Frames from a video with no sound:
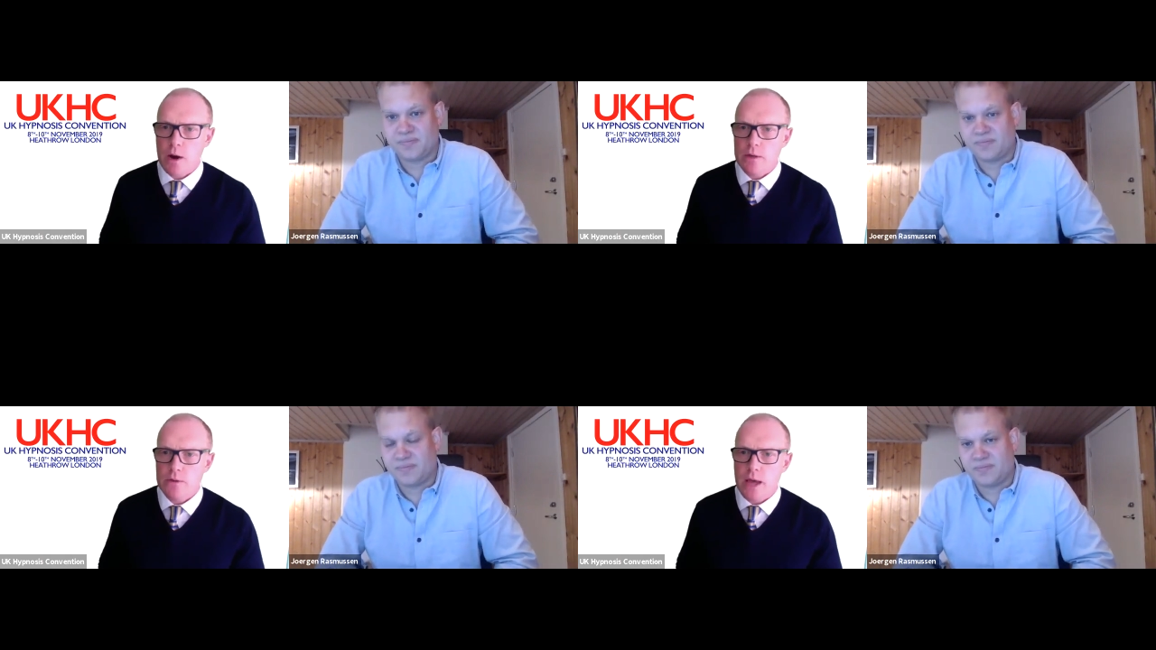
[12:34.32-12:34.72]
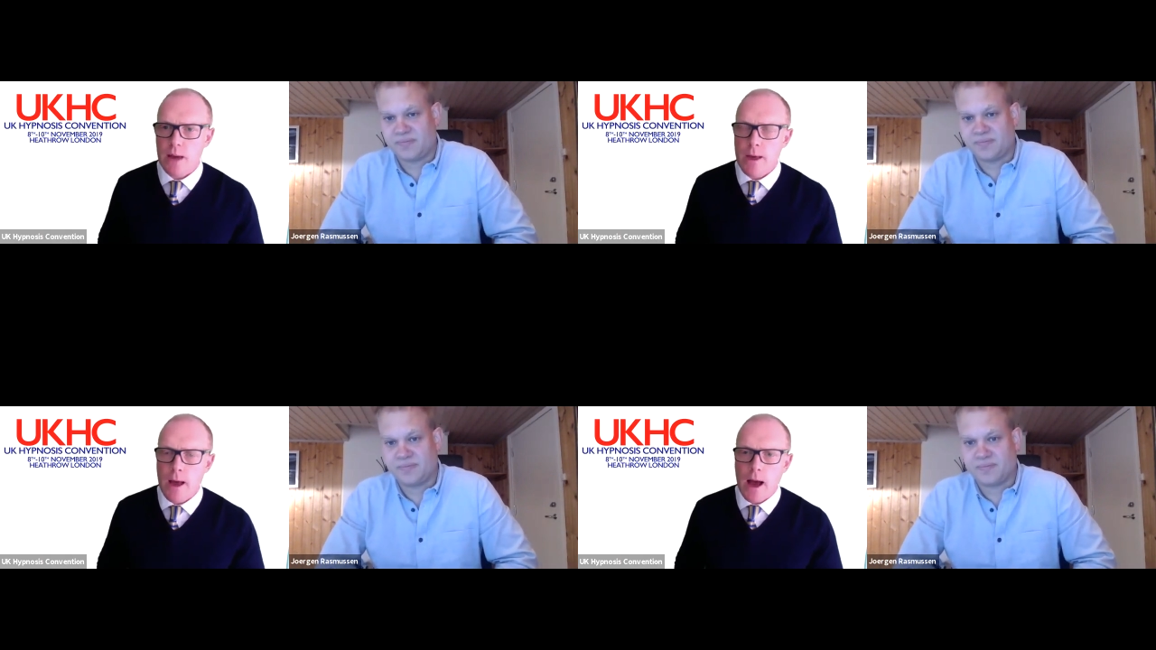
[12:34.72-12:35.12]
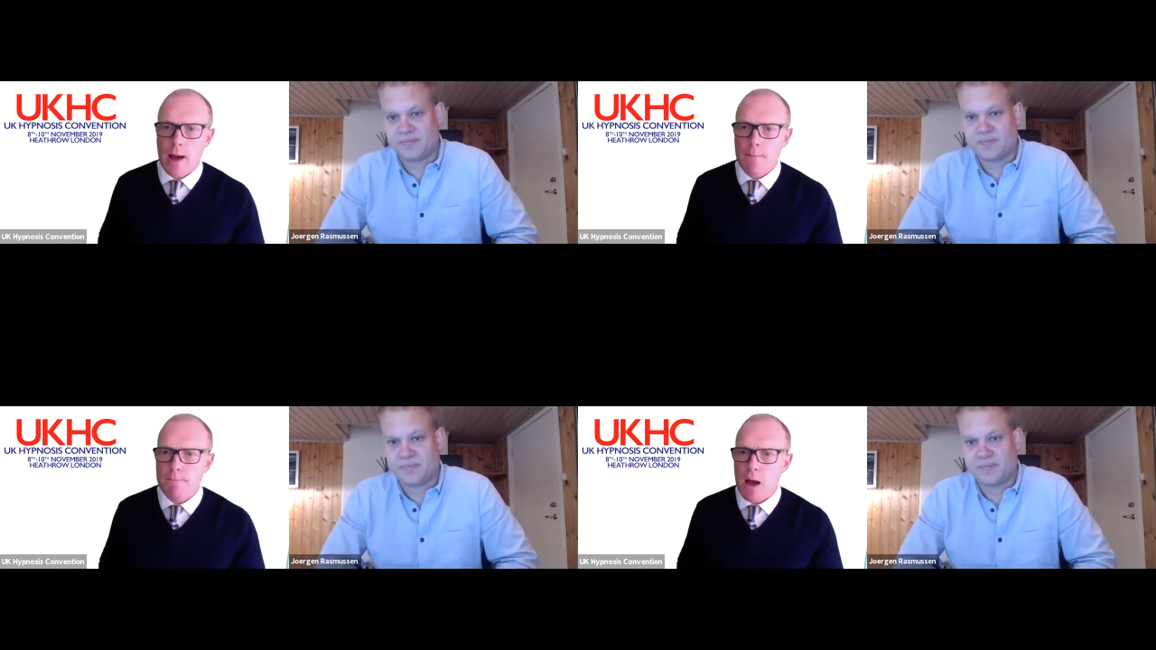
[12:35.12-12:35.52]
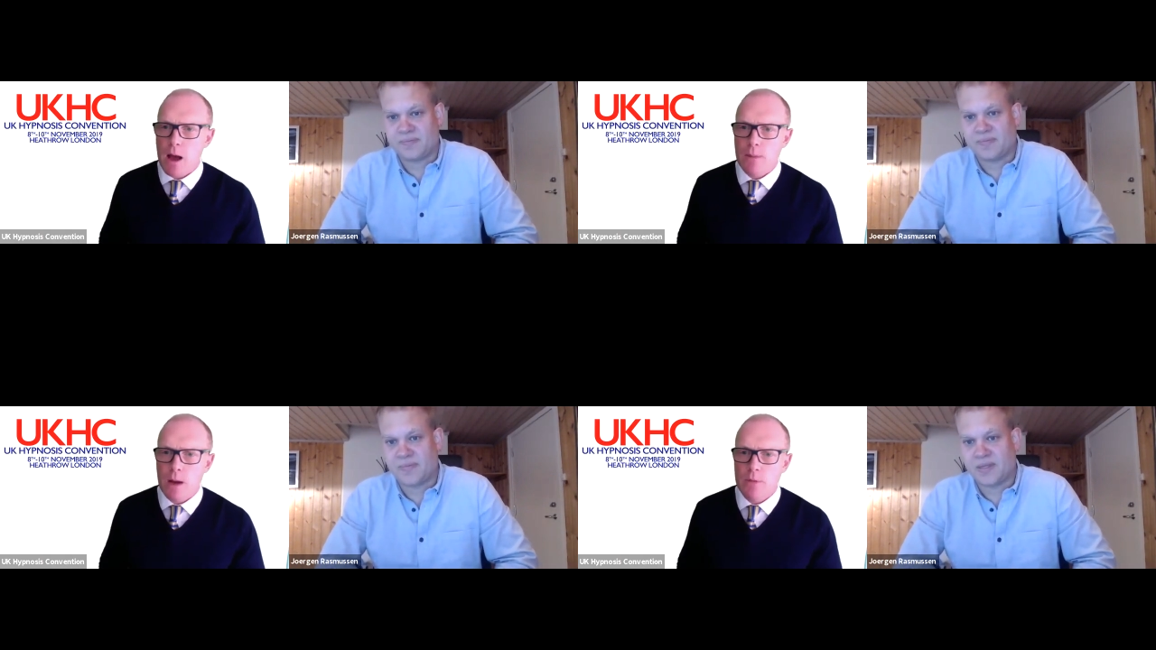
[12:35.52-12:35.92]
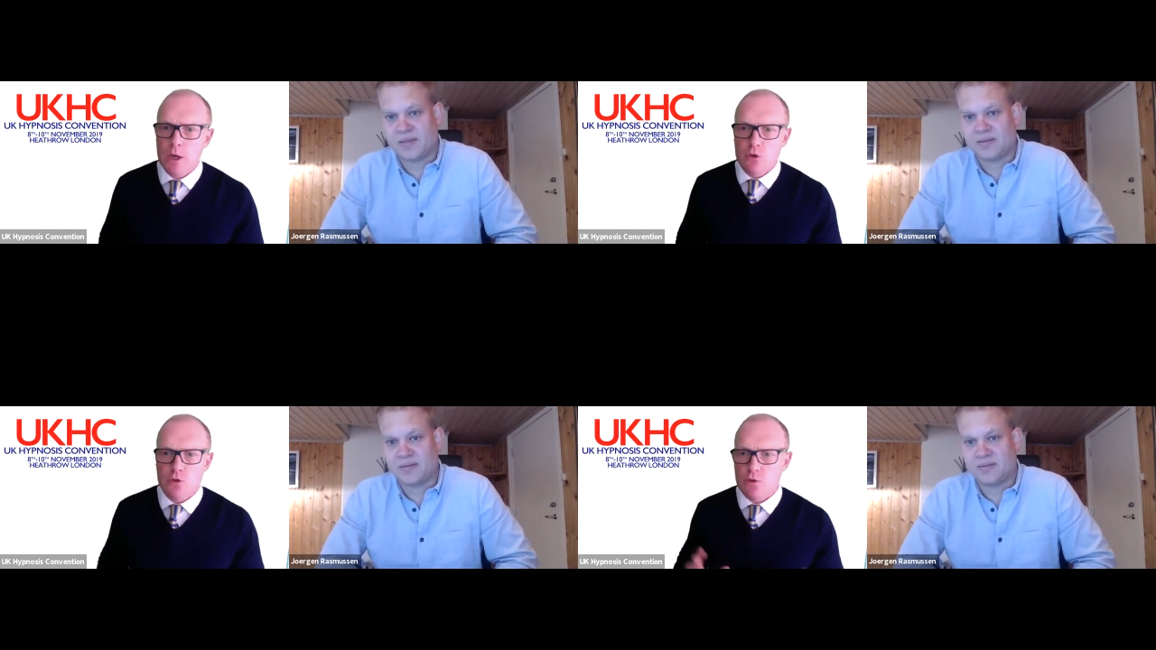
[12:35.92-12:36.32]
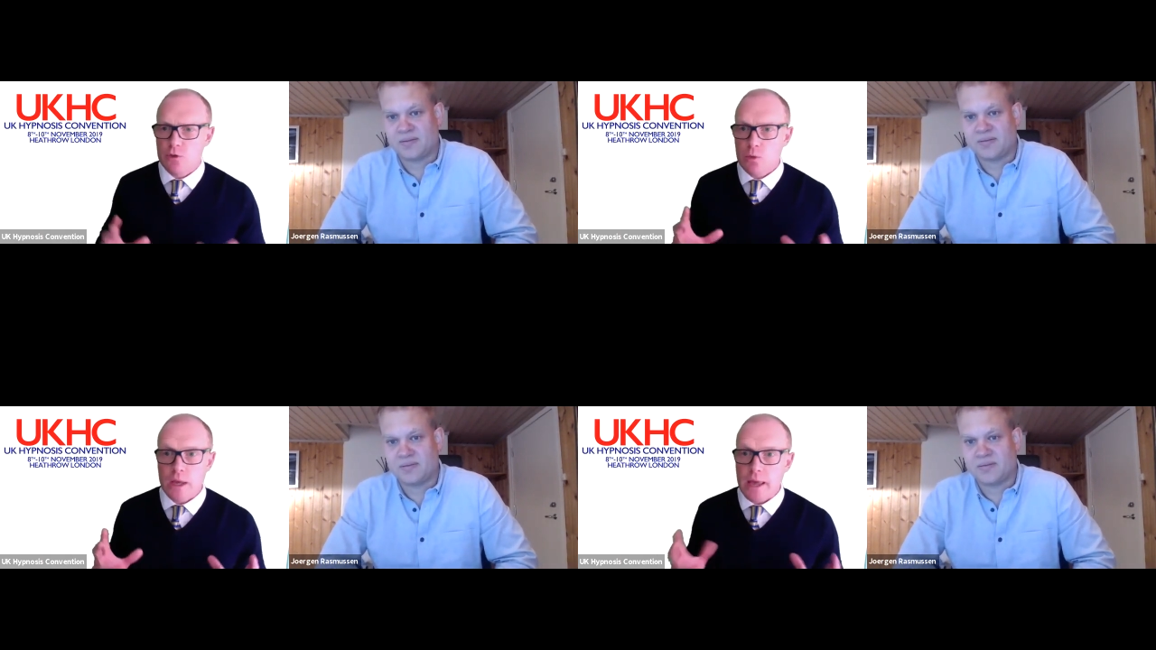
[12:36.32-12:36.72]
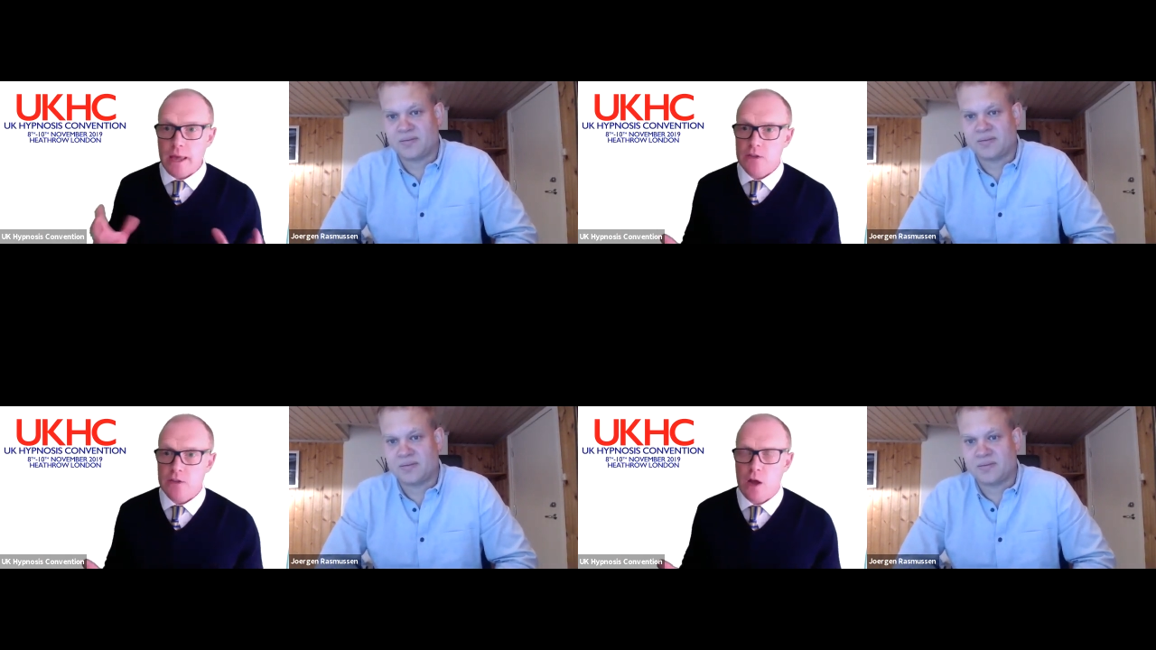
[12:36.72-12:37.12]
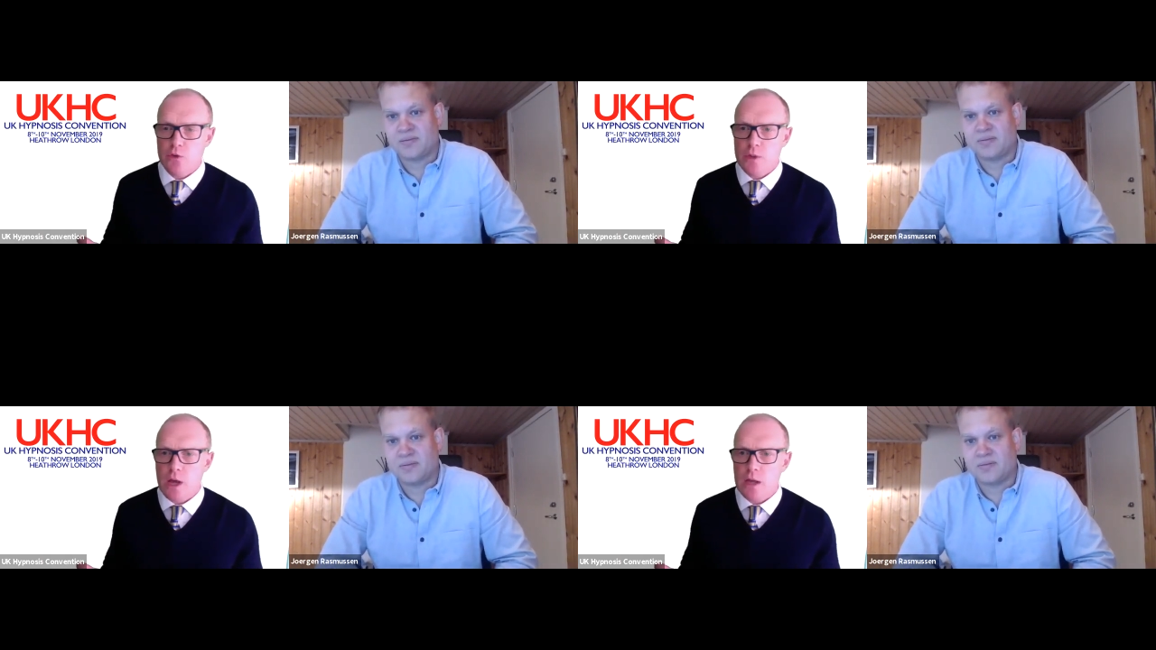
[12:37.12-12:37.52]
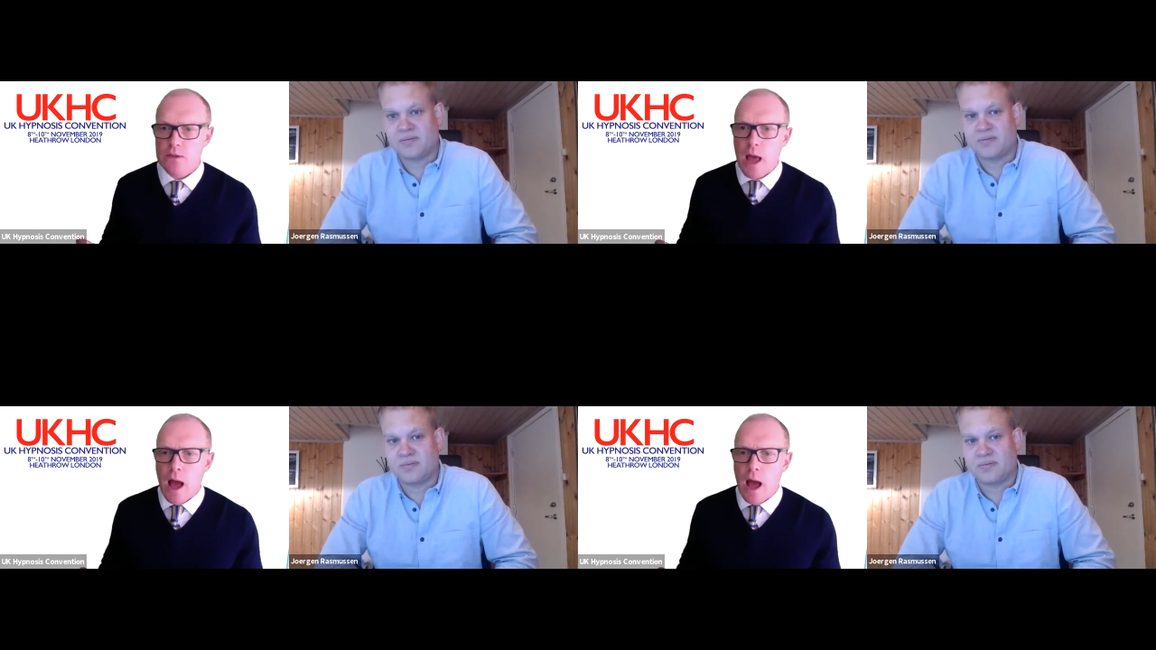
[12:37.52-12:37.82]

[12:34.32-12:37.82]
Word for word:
Speaker 1: Yeah. So get in touch with us.